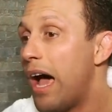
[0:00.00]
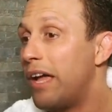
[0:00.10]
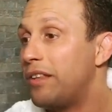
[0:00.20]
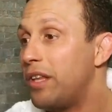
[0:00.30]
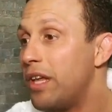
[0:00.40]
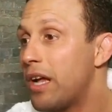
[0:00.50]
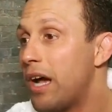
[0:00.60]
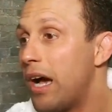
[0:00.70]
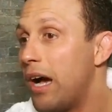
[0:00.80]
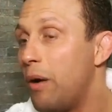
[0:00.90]
I think
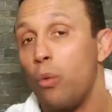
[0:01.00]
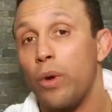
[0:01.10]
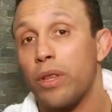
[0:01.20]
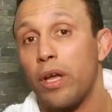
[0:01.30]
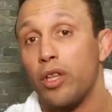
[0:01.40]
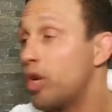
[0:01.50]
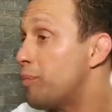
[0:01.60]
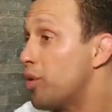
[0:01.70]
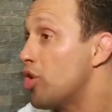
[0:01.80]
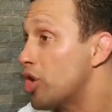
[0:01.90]
uh, with
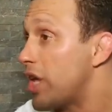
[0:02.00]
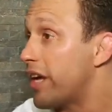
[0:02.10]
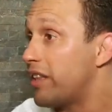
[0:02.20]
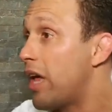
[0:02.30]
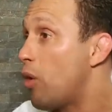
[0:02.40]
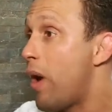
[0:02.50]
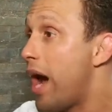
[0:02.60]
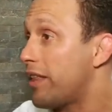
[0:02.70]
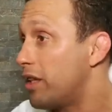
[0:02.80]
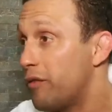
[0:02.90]
entrepreneurs like Dana
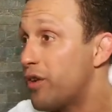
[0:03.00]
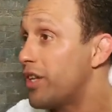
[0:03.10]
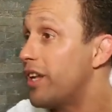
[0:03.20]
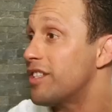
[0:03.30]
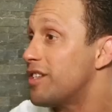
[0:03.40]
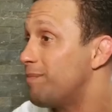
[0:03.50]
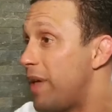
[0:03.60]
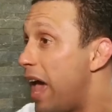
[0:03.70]
White and the Fertitas,